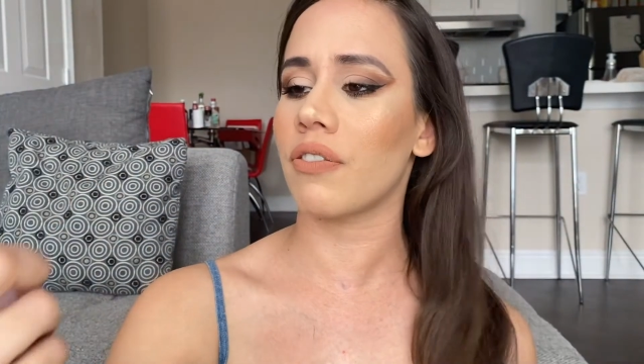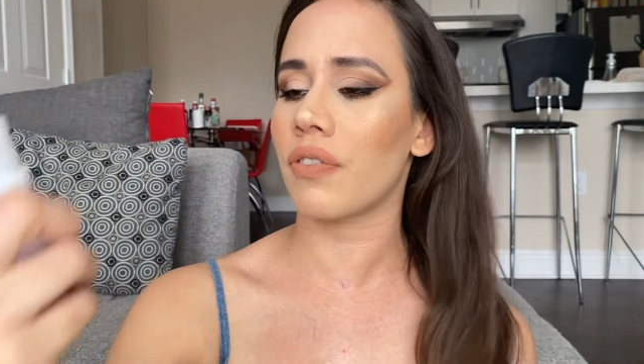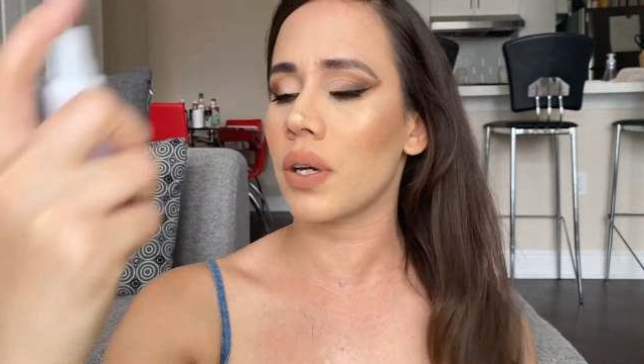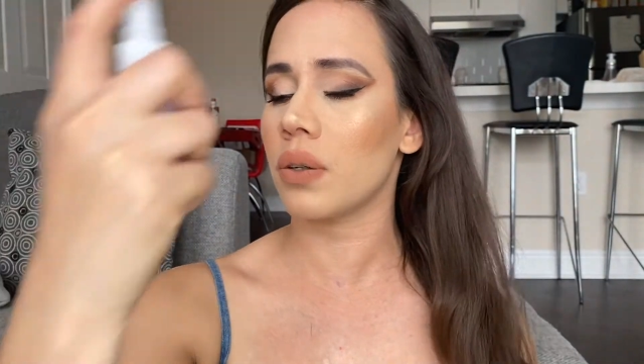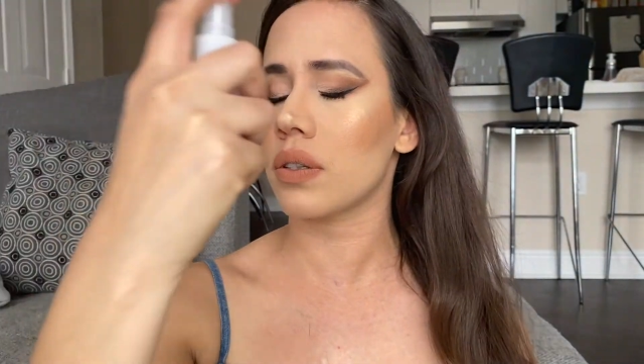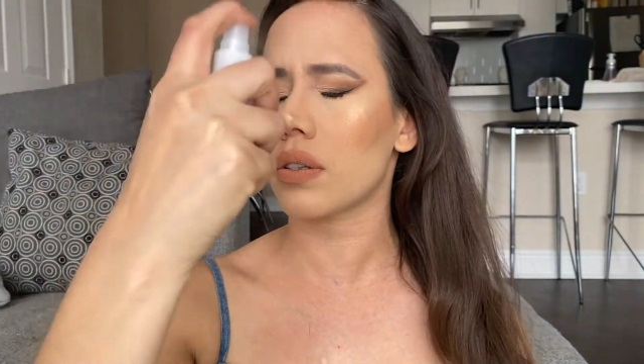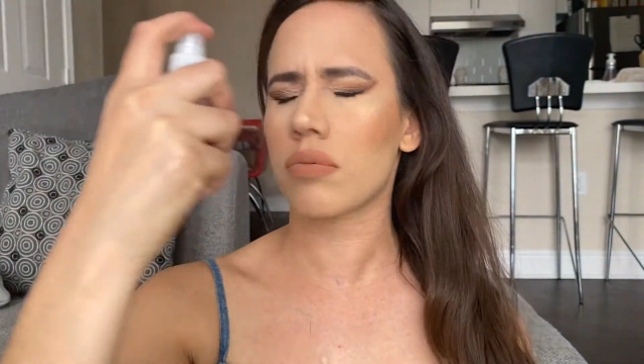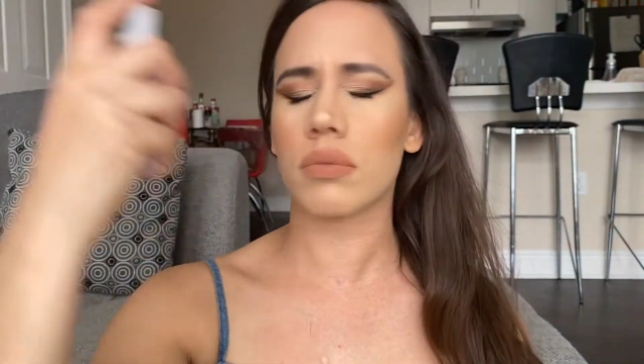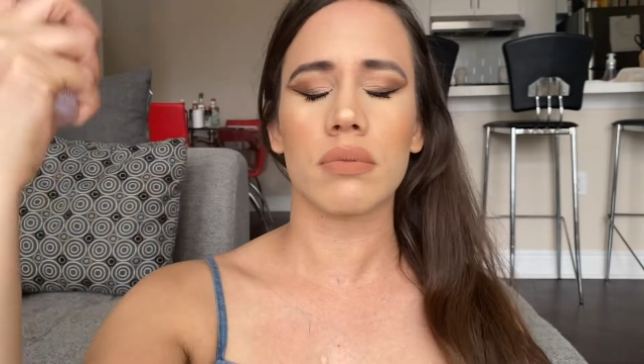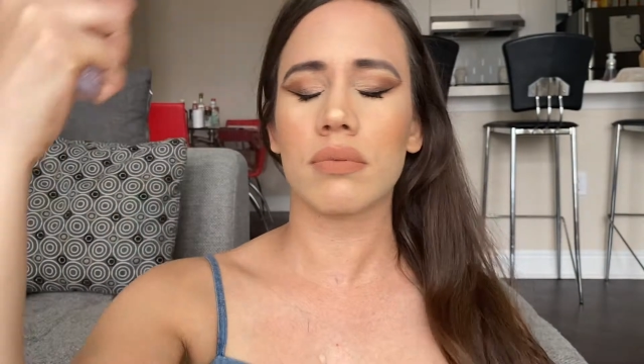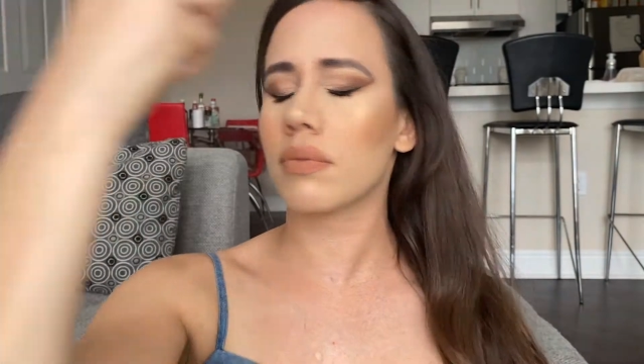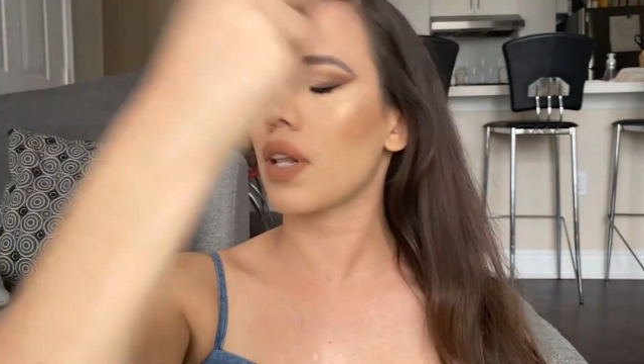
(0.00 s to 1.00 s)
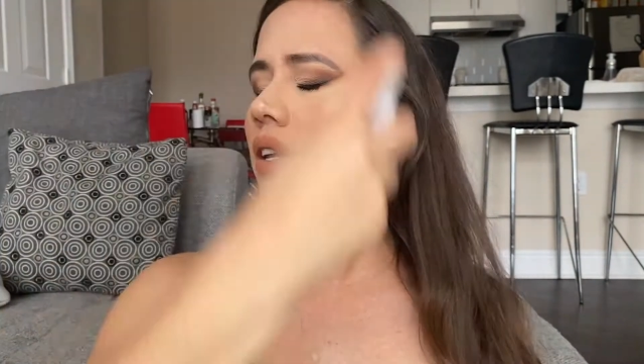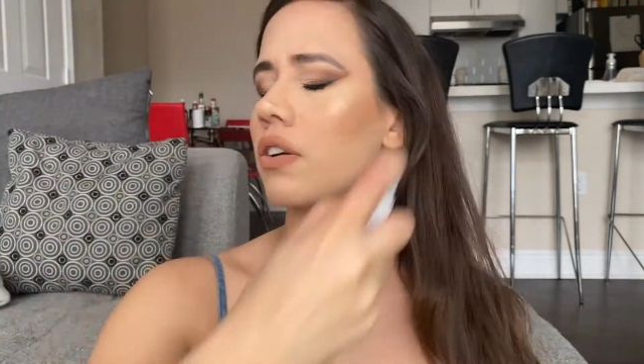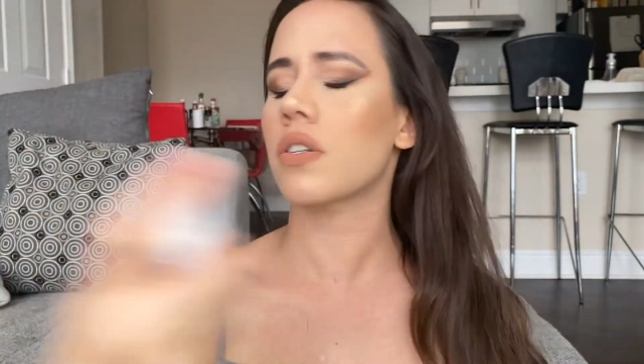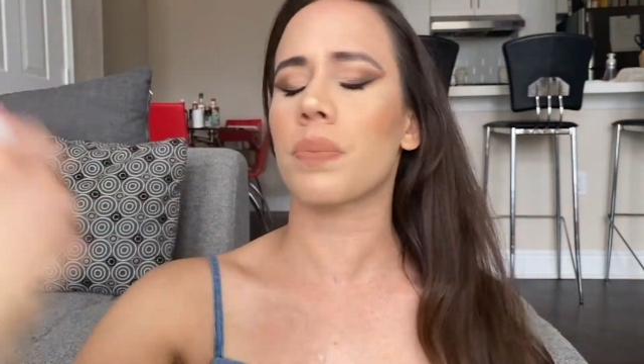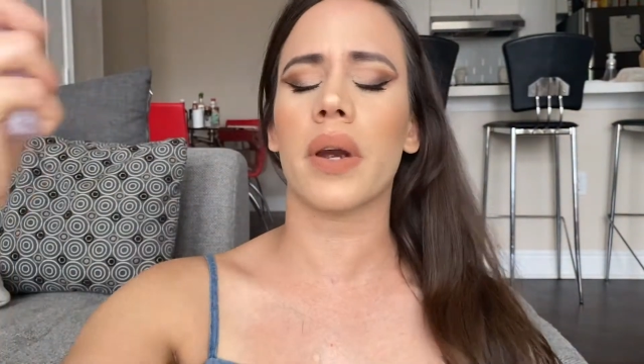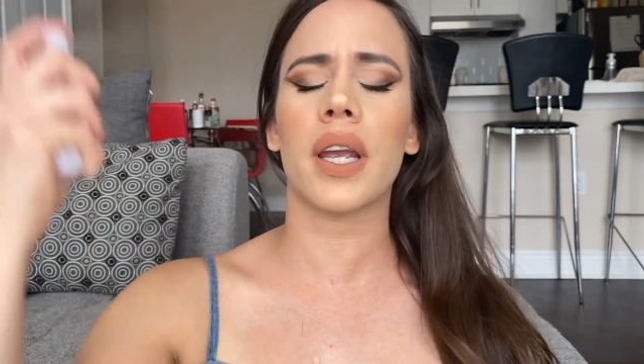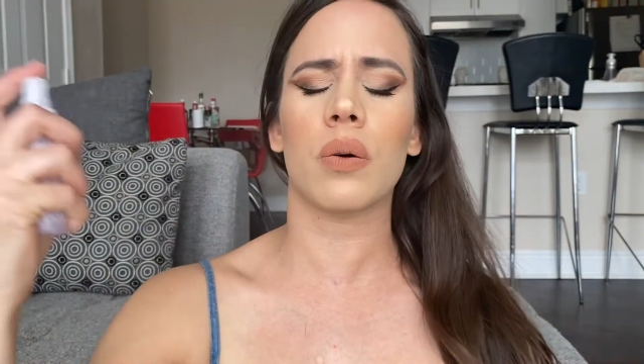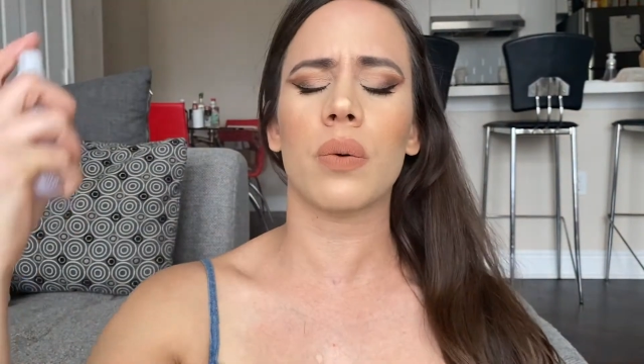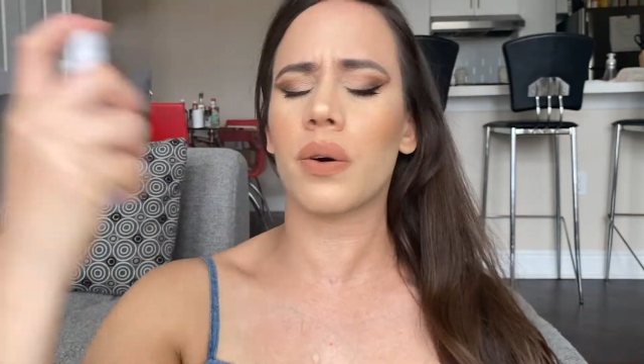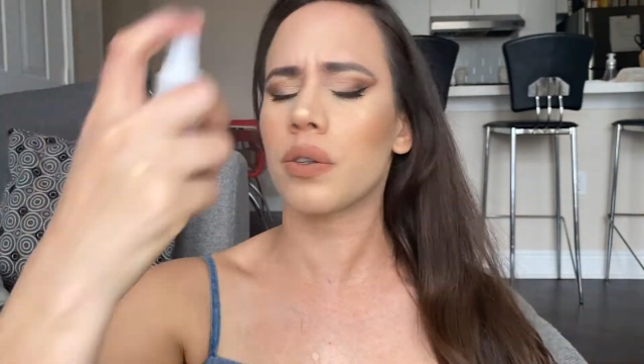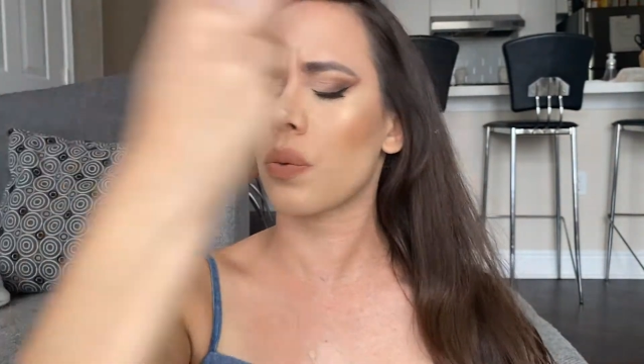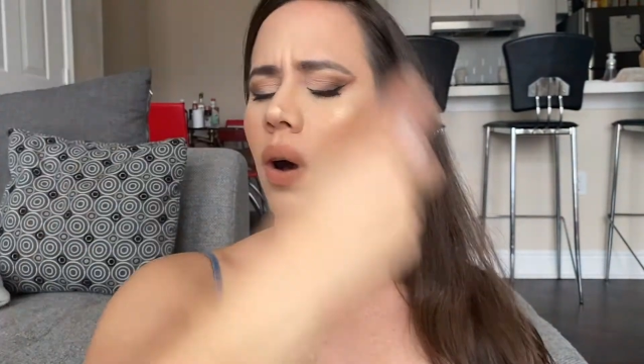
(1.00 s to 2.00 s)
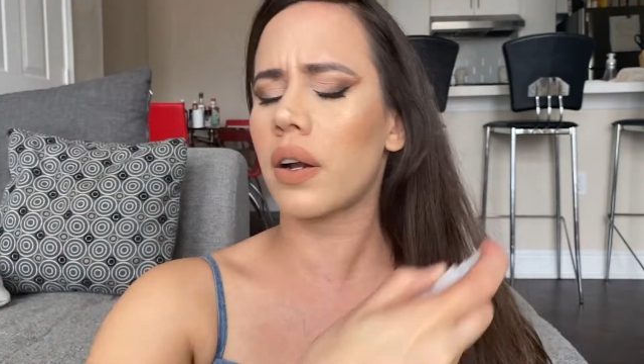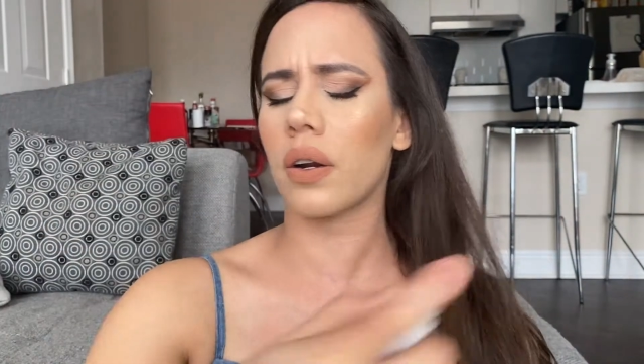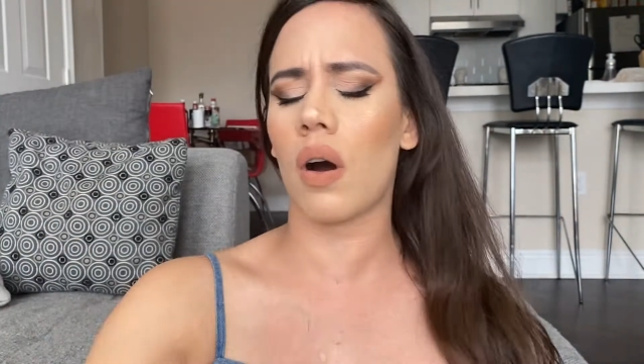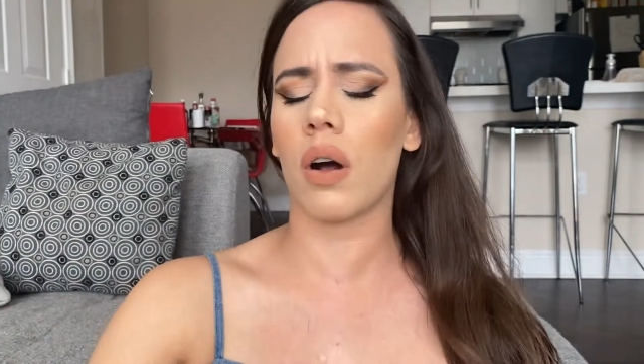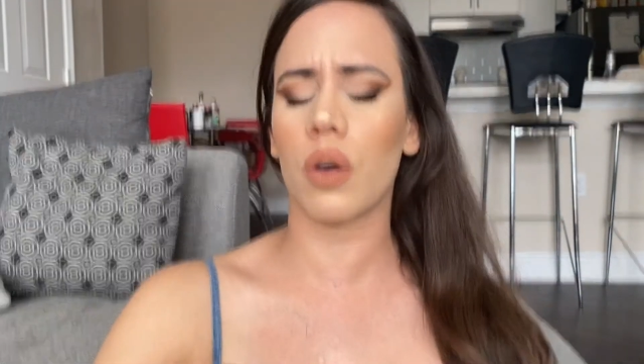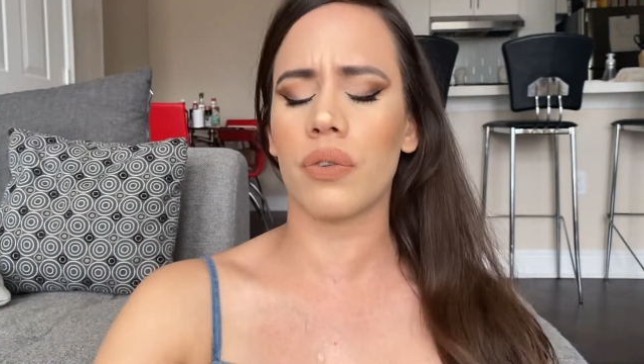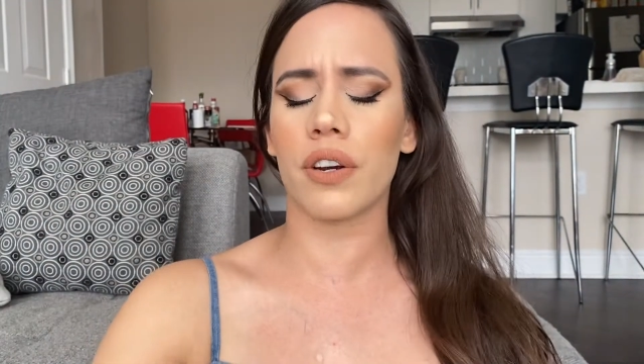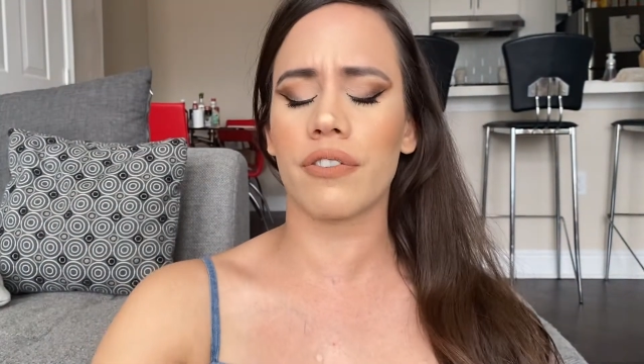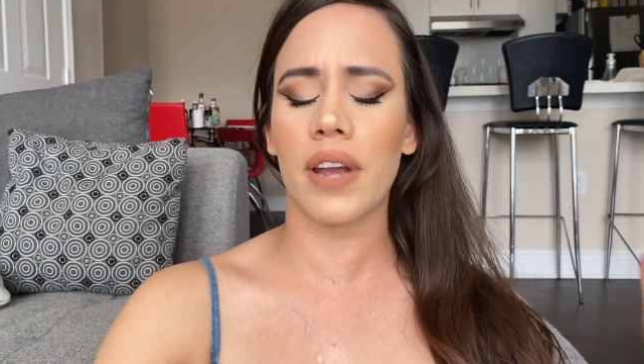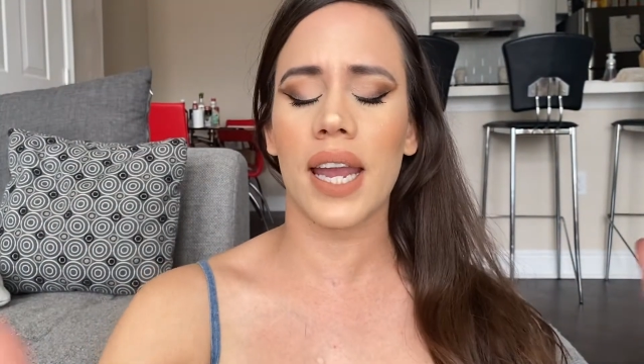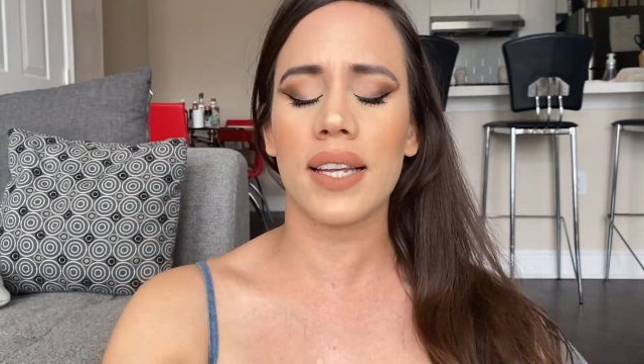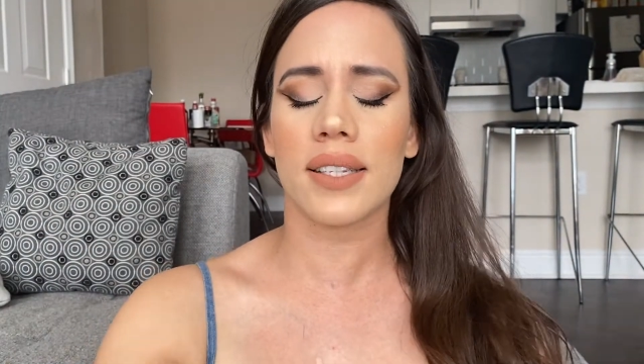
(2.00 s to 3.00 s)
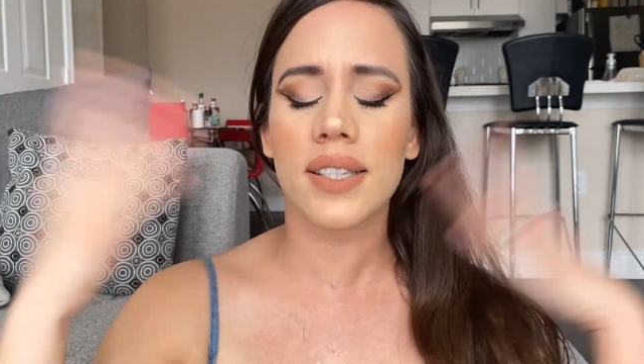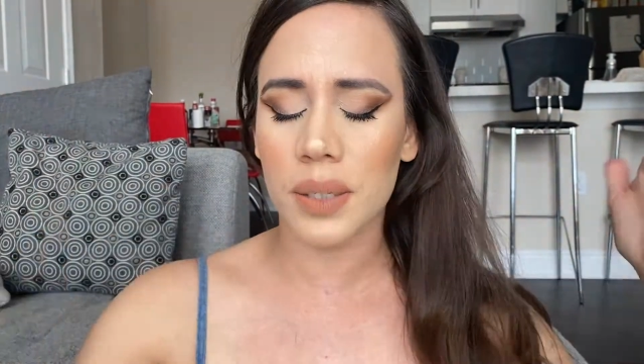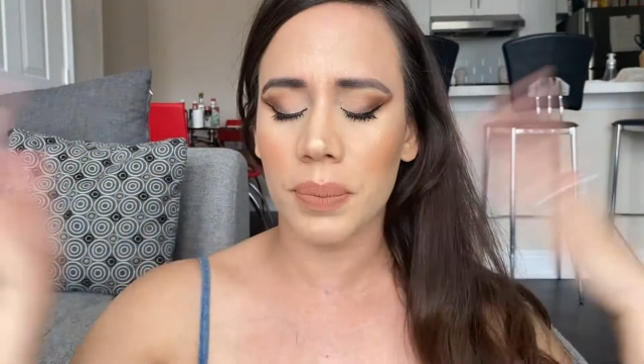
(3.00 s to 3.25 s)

It feels like you're spraying rose water all over your face.